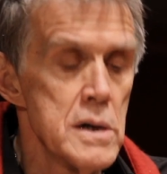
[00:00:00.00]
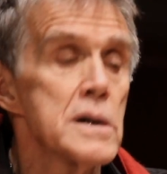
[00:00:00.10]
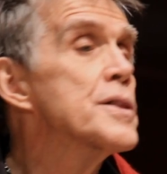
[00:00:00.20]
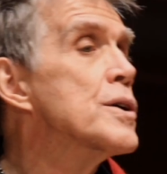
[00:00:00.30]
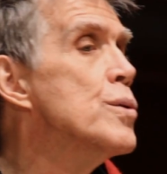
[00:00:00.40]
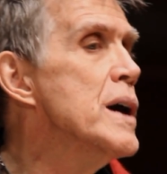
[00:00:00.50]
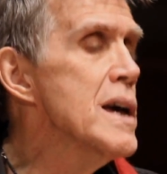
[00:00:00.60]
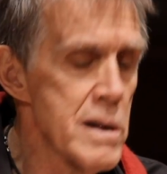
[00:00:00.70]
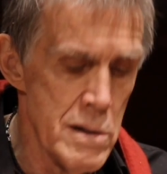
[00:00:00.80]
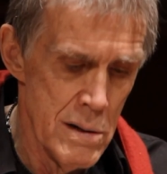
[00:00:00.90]
And the
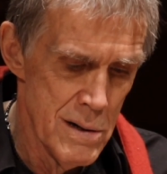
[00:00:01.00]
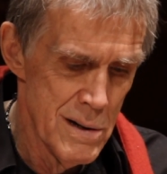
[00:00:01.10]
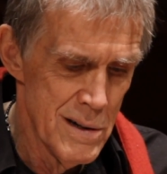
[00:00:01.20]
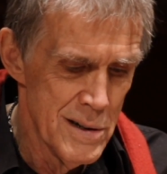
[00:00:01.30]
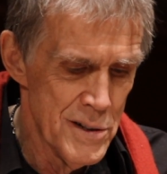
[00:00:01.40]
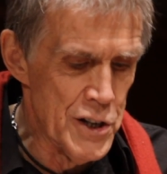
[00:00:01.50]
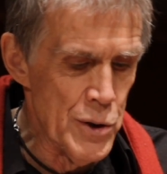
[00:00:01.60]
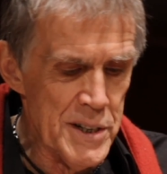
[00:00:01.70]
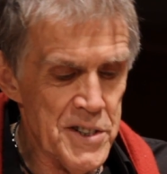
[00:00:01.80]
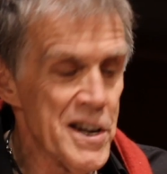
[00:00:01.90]
queen, "Did
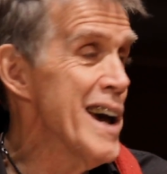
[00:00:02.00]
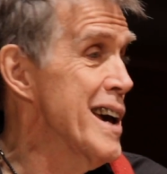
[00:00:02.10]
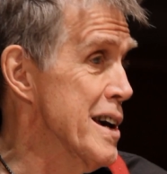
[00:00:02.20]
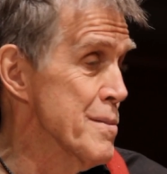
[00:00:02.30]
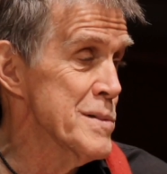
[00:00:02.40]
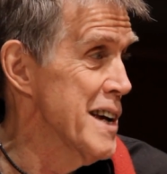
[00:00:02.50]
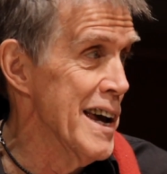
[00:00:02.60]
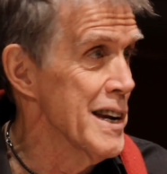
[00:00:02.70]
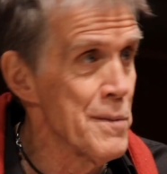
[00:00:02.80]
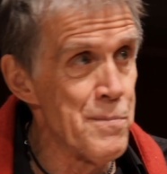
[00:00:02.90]
you essay him to
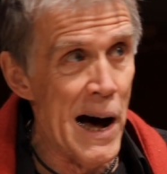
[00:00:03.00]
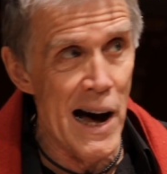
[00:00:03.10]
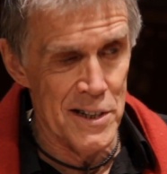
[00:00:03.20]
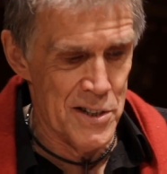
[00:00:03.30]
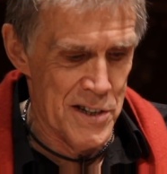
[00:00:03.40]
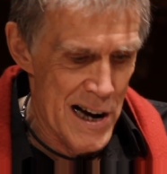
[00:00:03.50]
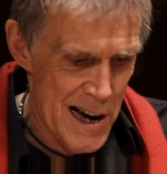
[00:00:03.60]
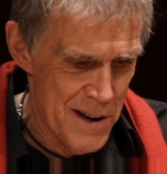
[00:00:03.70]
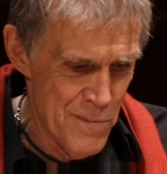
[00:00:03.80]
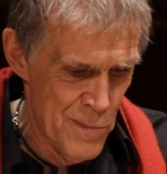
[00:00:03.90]
any
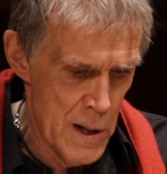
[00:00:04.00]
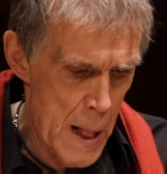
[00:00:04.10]
pastime?"